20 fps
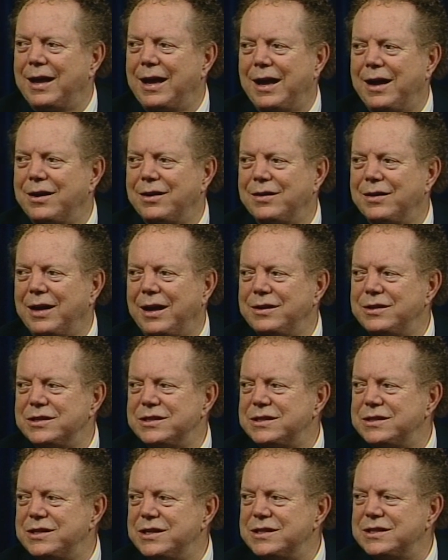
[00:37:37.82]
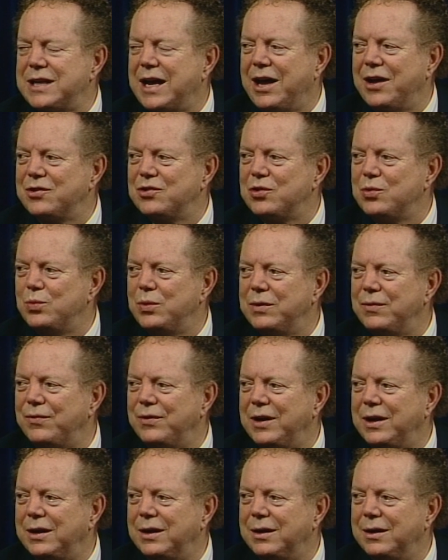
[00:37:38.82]
that, how, just, just how
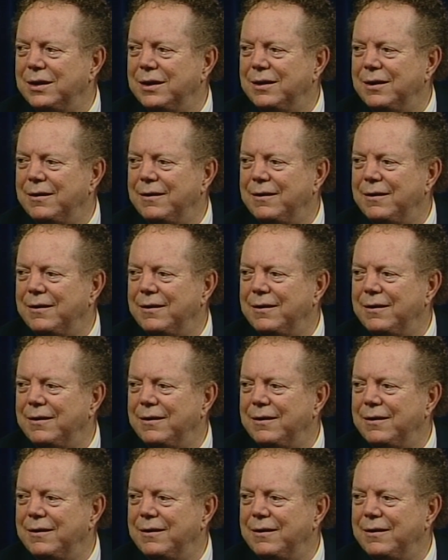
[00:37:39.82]
terrific,